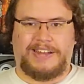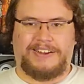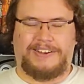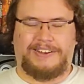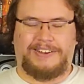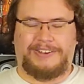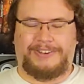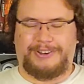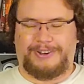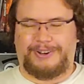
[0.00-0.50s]

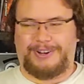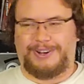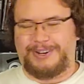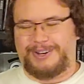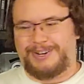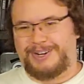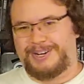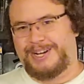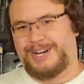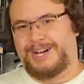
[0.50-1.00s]
under.
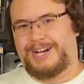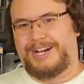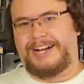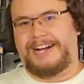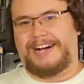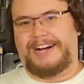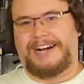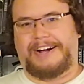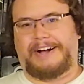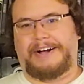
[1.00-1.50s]

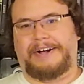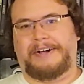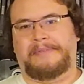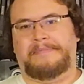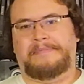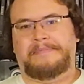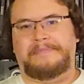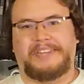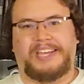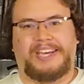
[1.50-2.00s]

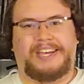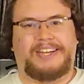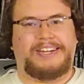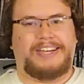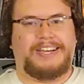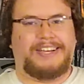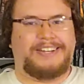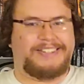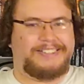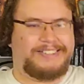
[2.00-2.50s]
Um, it
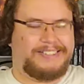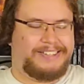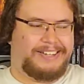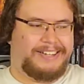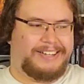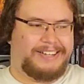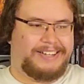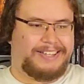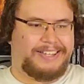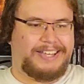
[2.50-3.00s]
it
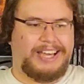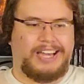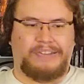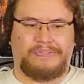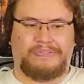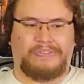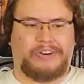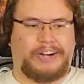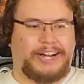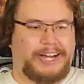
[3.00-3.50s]

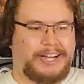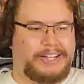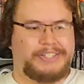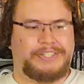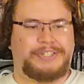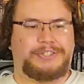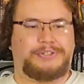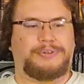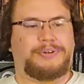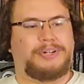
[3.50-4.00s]
gave
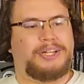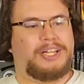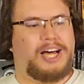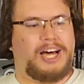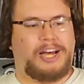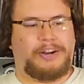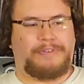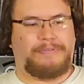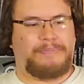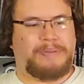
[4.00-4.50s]
rise to a
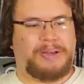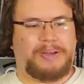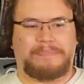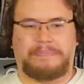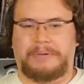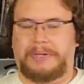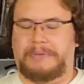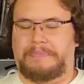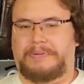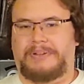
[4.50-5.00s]
lot of big
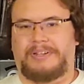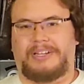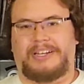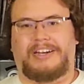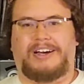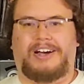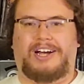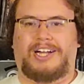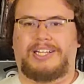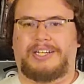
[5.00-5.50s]
people in
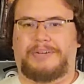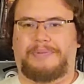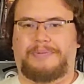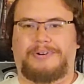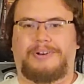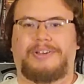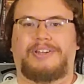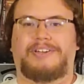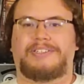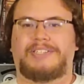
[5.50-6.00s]

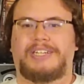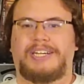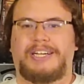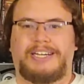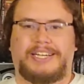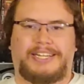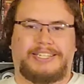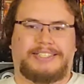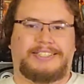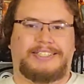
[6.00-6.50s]
Hollywood.
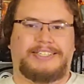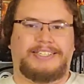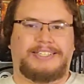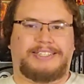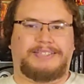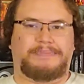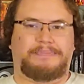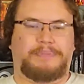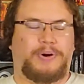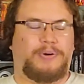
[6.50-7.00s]
It's
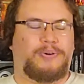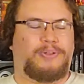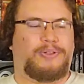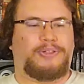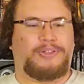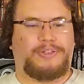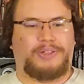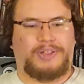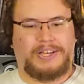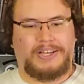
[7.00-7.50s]
it's
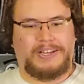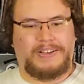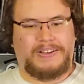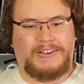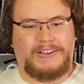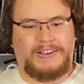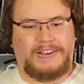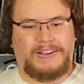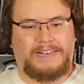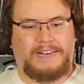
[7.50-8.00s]
both
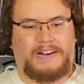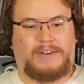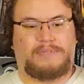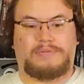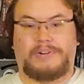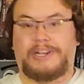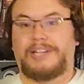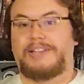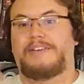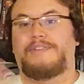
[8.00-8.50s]
a
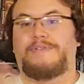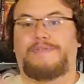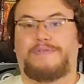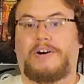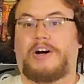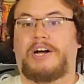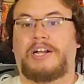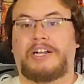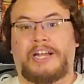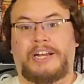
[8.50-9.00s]
really
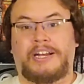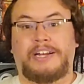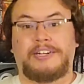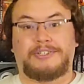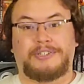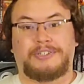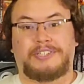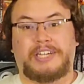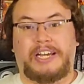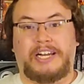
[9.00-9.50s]
fun and
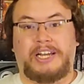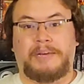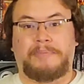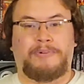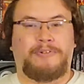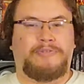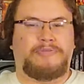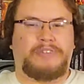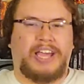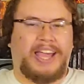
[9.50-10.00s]
entertaining
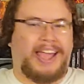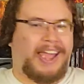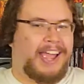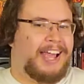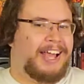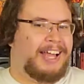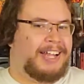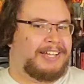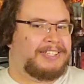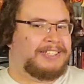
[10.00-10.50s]
movie
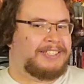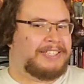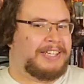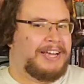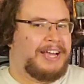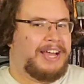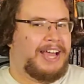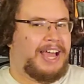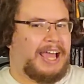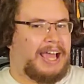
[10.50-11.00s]
and
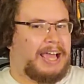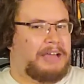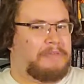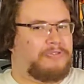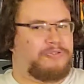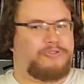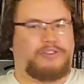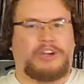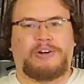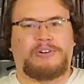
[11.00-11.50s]
a
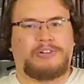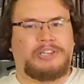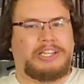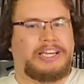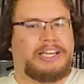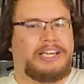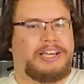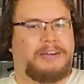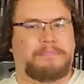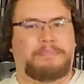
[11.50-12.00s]

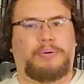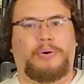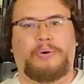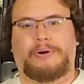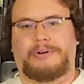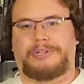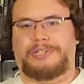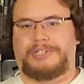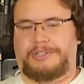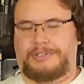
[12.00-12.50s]
fairly
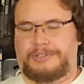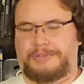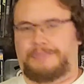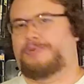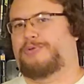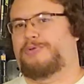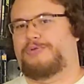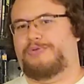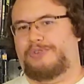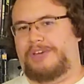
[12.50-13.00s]
important
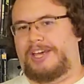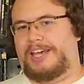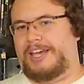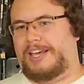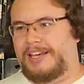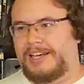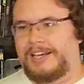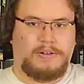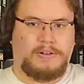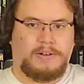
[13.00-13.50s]

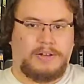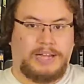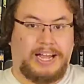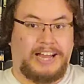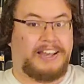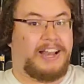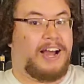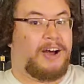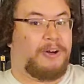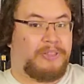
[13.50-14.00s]
movie.
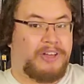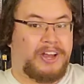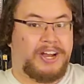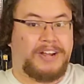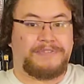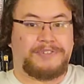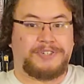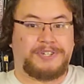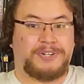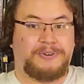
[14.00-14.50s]
And now that
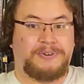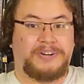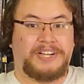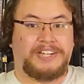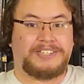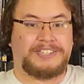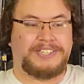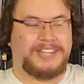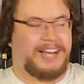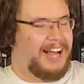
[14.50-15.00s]
I've shown
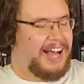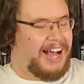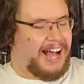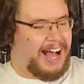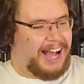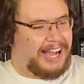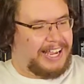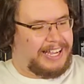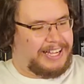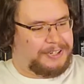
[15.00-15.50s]
it,
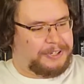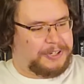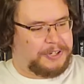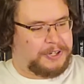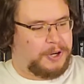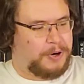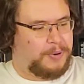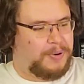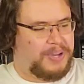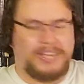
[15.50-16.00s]
I can
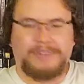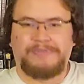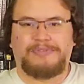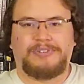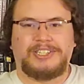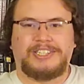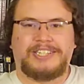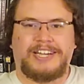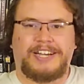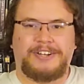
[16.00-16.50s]
show
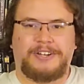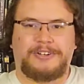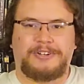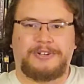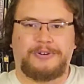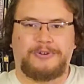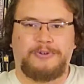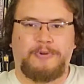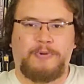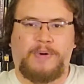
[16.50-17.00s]
Evil Dead
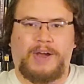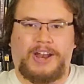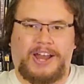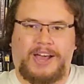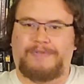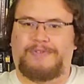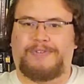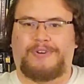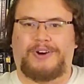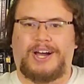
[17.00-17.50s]
2
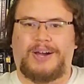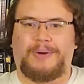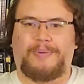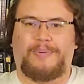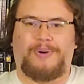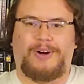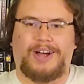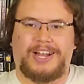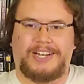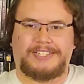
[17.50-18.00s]
whenever I
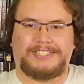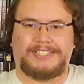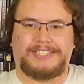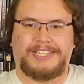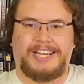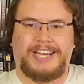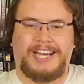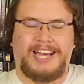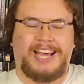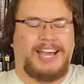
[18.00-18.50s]

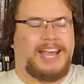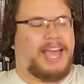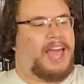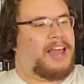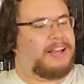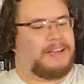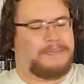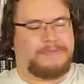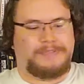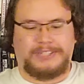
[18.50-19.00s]
want.
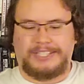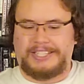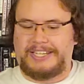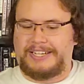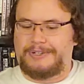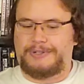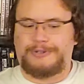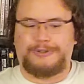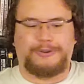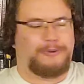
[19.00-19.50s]
And Evil
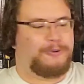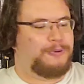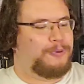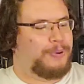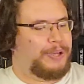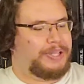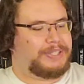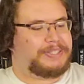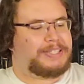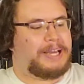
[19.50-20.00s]
Dead
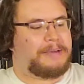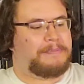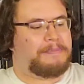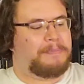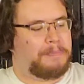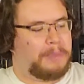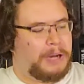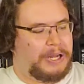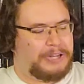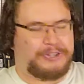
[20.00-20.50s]
2 is a
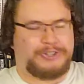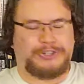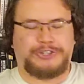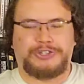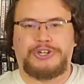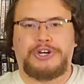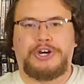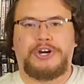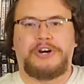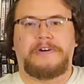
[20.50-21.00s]

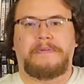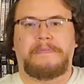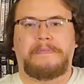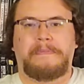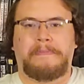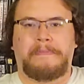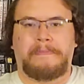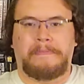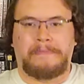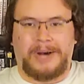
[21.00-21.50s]
much,
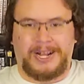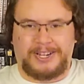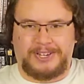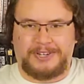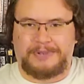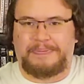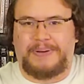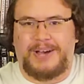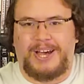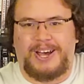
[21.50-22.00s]

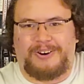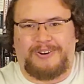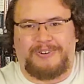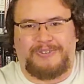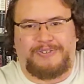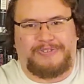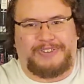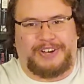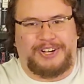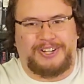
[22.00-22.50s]
much better
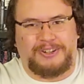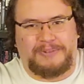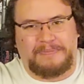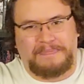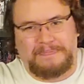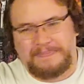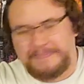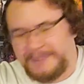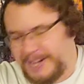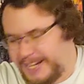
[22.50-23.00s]
film.
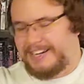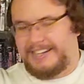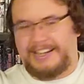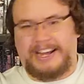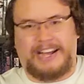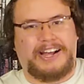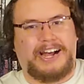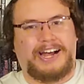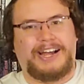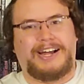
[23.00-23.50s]

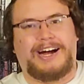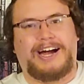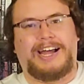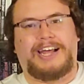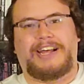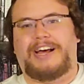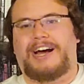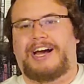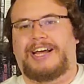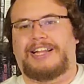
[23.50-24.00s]
Like, I,
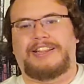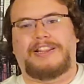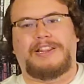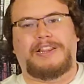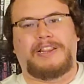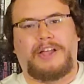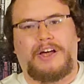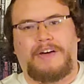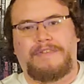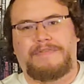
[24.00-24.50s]
I, I
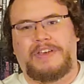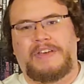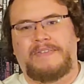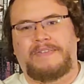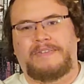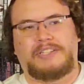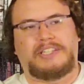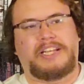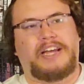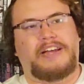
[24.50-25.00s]
love
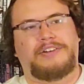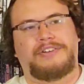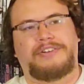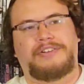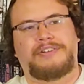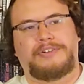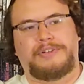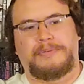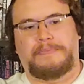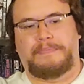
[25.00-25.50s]
Evil Dead
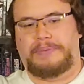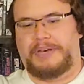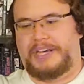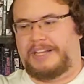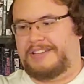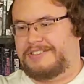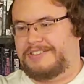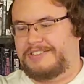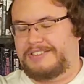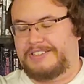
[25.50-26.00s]
to
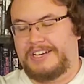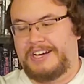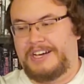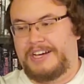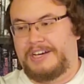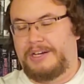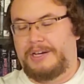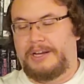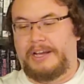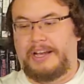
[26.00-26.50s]
bits.
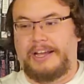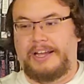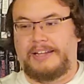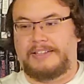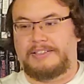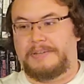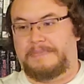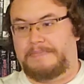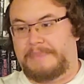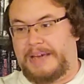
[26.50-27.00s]

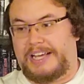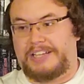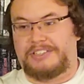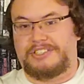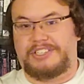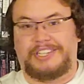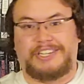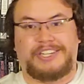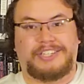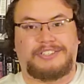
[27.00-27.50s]
It's
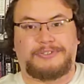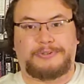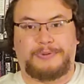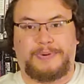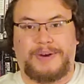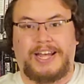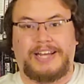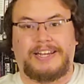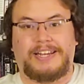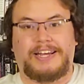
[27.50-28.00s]
amazing, it's
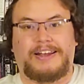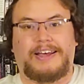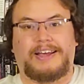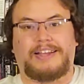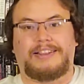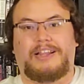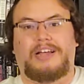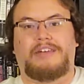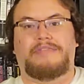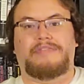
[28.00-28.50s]
great, and I
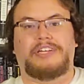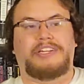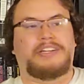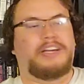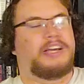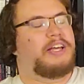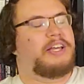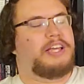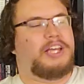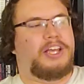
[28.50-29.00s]
love it.
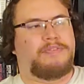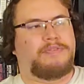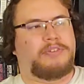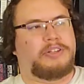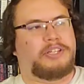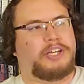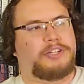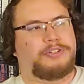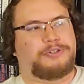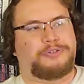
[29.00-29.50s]

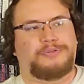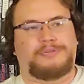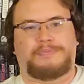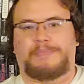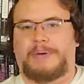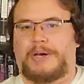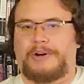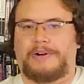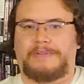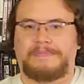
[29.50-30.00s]
Evil Dead 2 is
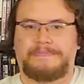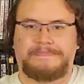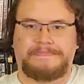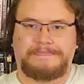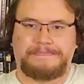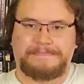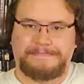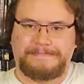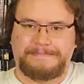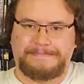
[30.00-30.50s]
better.
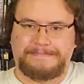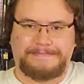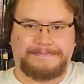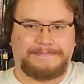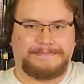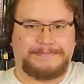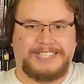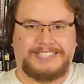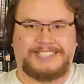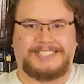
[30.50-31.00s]

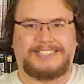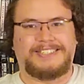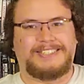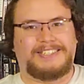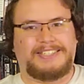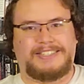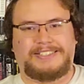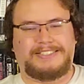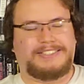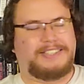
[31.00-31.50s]
It's,
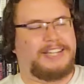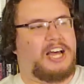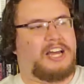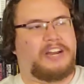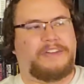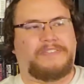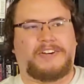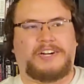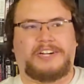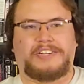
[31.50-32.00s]
it's
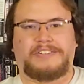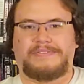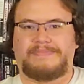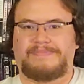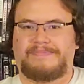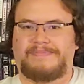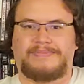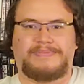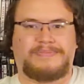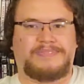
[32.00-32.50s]
not even
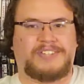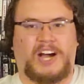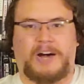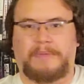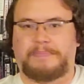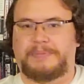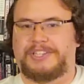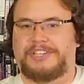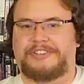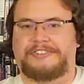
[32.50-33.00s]

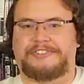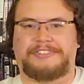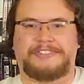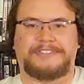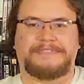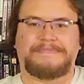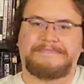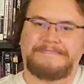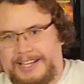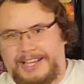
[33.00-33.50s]

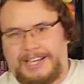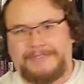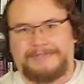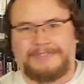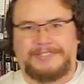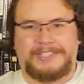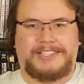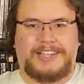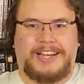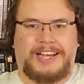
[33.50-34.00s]
competition.
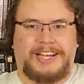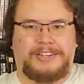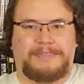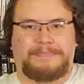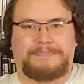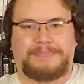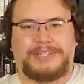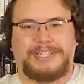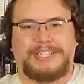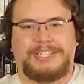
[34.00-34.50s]
Evil
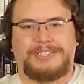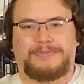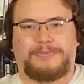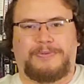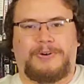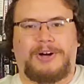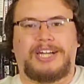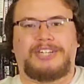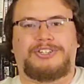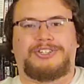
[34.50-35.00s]
Dead, please
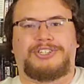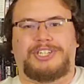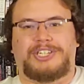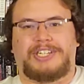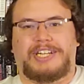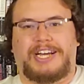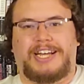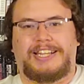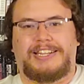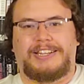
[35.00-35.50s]
watch
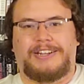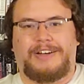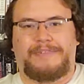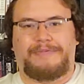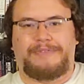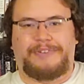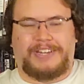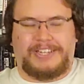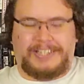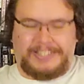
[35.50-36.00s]
it. I
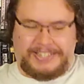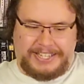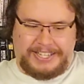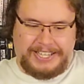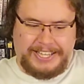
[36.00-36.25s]
love it.